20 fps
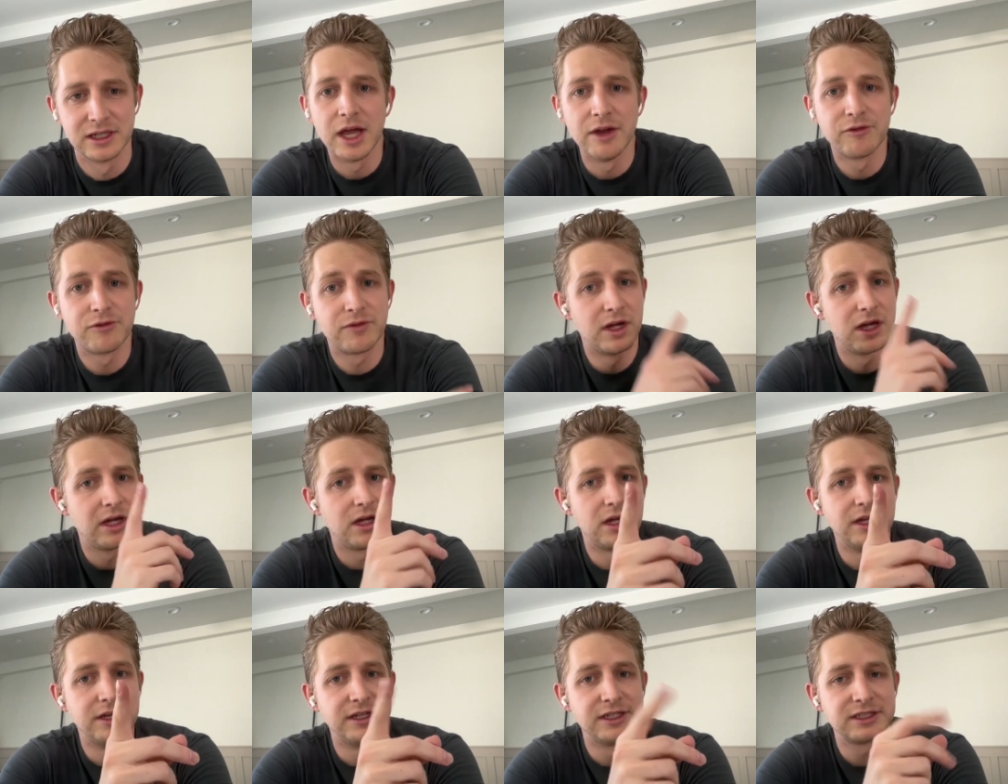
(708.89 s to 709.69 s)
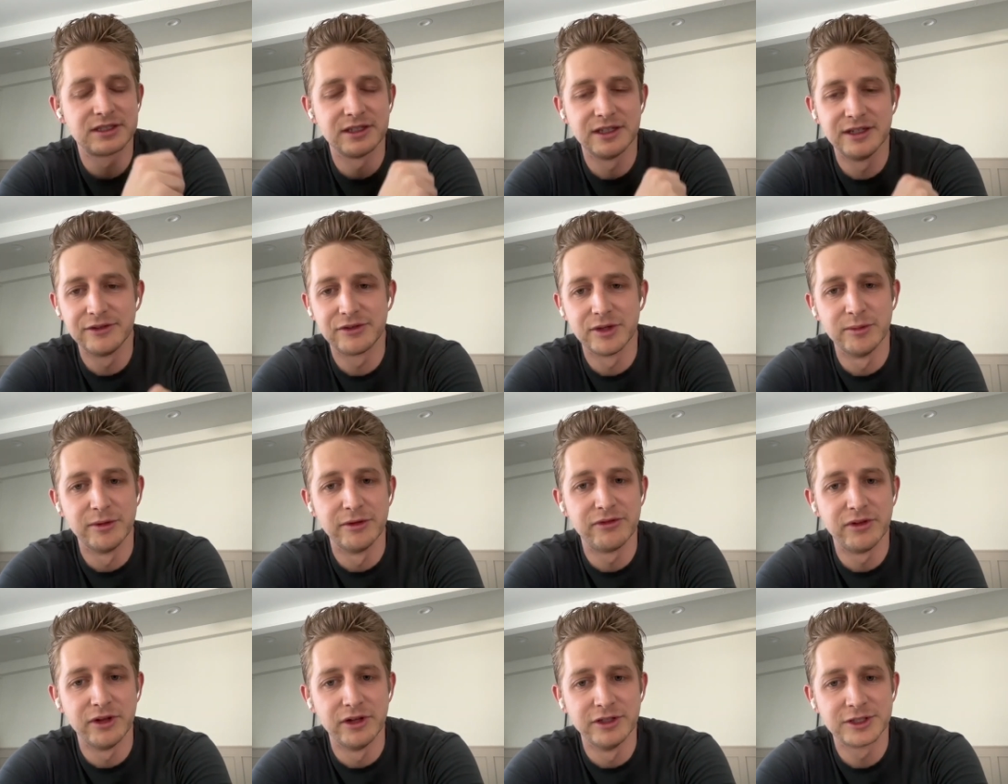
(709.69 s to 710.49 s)
And additionally, from a
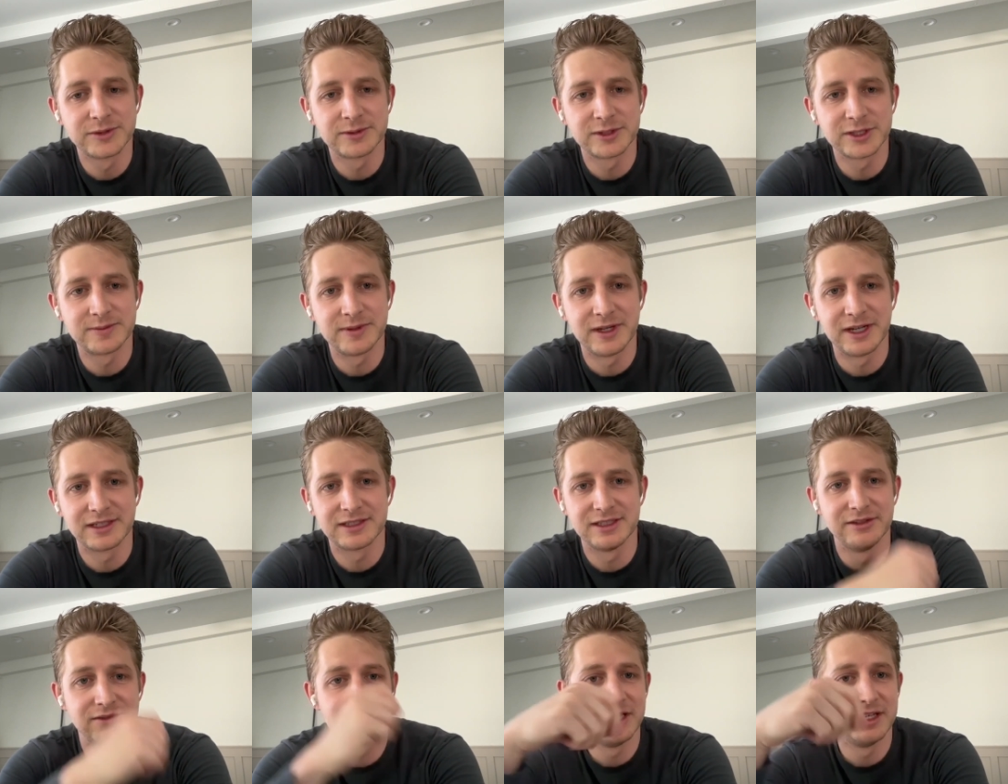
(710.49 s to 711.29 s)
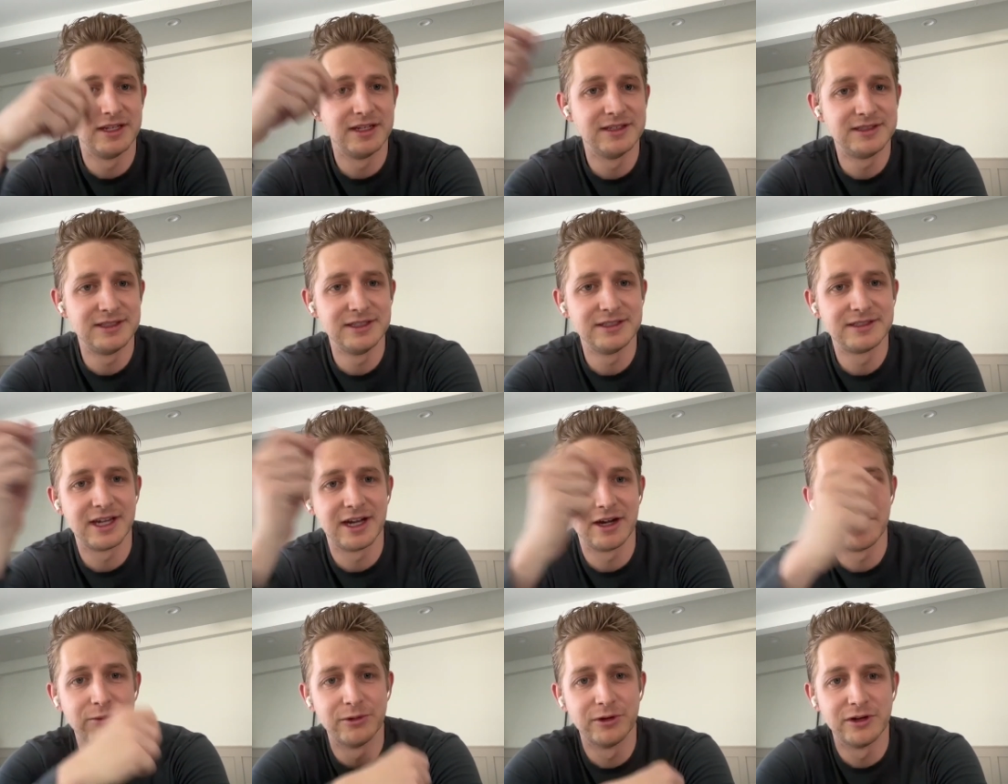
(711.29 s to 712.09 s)
flows perspective, in a
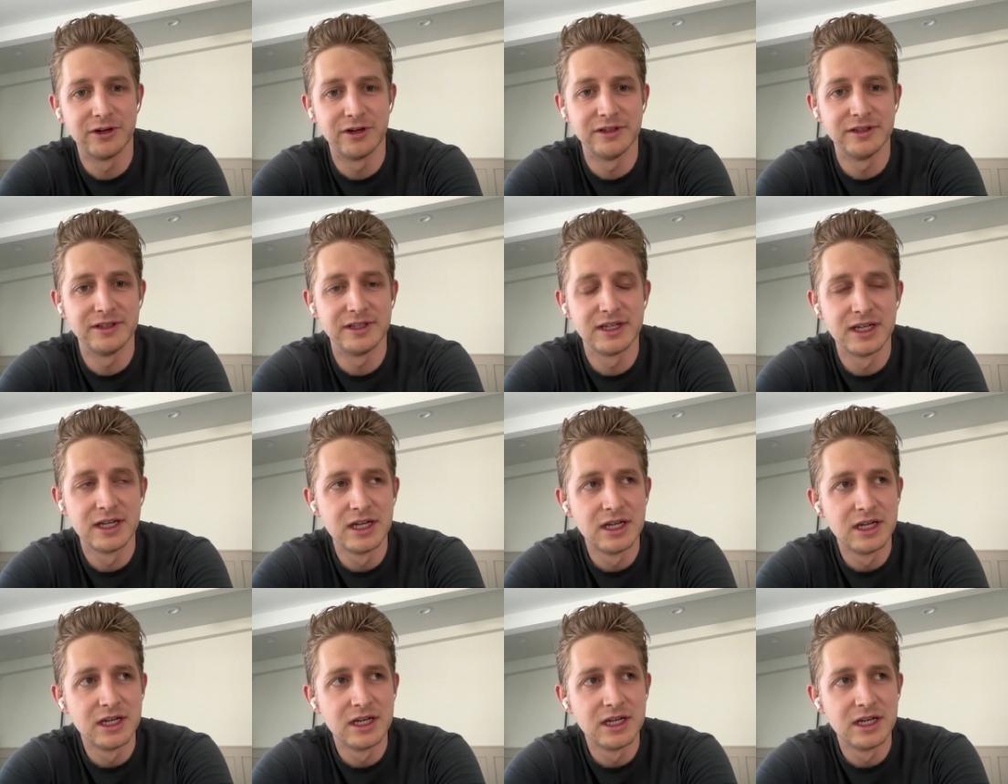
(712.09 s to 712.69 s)
dTAO world,